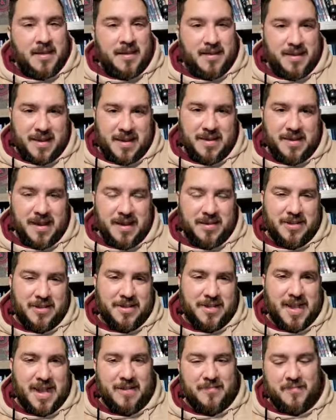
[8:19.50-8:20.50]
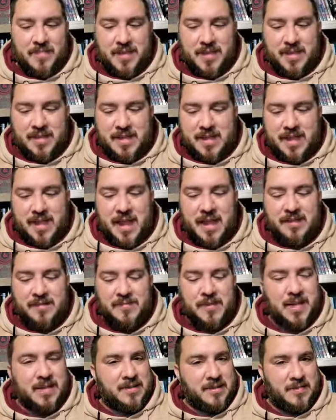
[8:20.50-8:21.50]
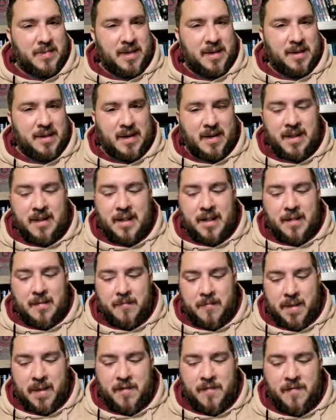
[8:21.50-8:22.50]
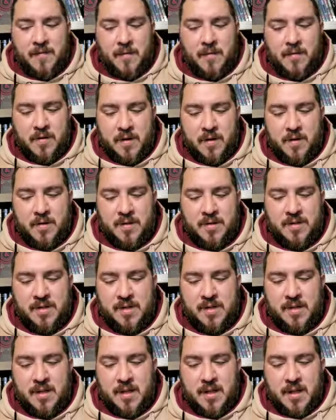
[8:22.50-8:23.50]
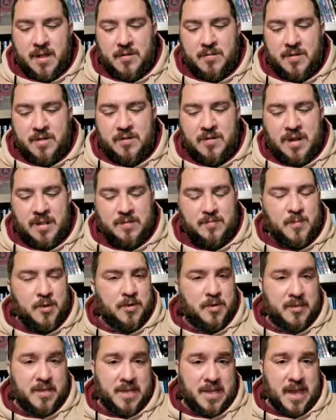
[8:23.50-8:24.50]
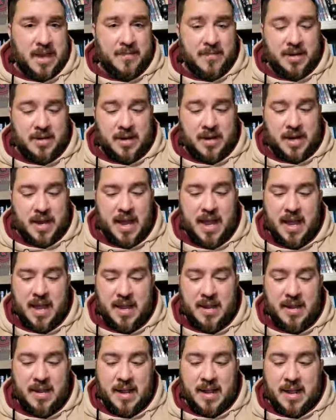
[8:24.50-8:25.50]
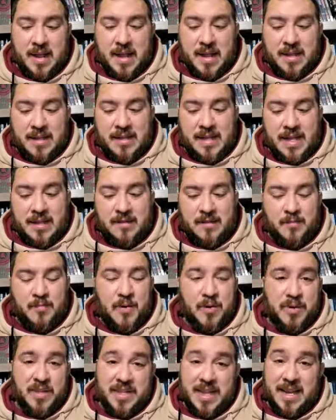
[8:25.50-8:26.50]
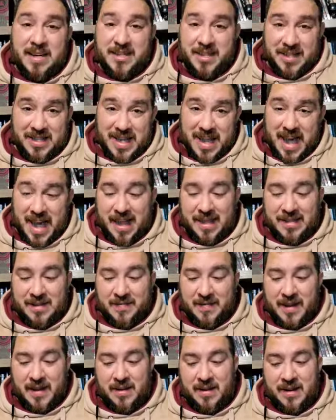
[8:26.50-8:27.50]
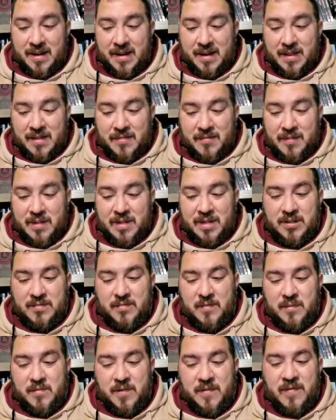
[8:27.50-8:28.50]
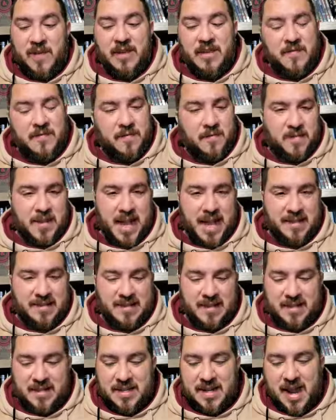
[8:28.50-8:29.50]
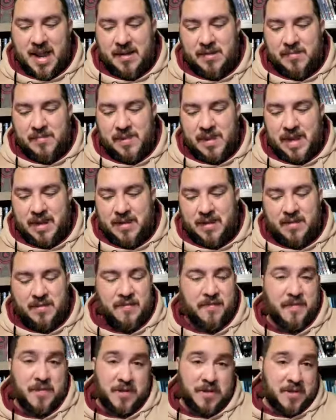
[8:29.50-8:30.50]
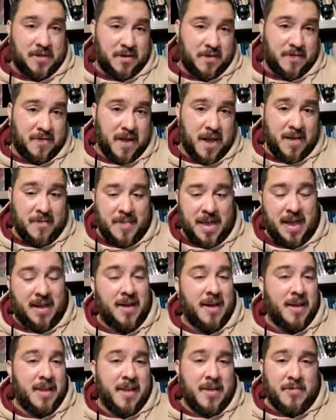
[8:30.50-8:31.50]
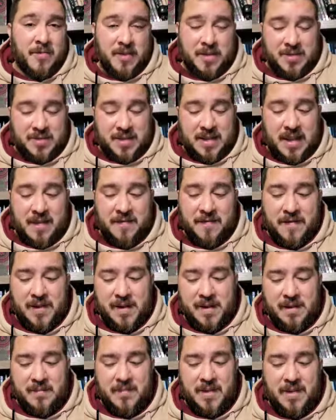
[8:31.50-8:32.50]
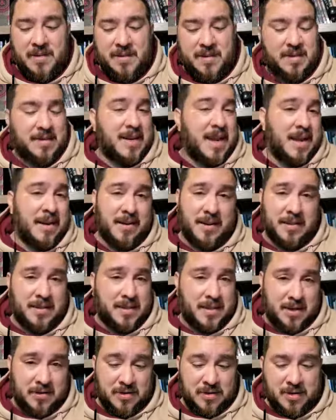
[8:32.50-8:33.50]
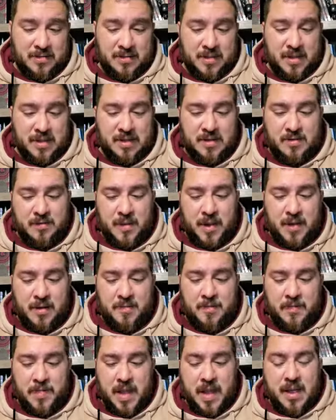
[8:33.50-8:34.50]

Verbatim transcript: And not just that, but the Hexblade's ability, Baleful Curse, which grants bonus damage on a hit, takes a bonus action to activate, which would prevent you from casting Shadow Blade on the first turn of combat, which definitely means it's not a good synergy with this spell.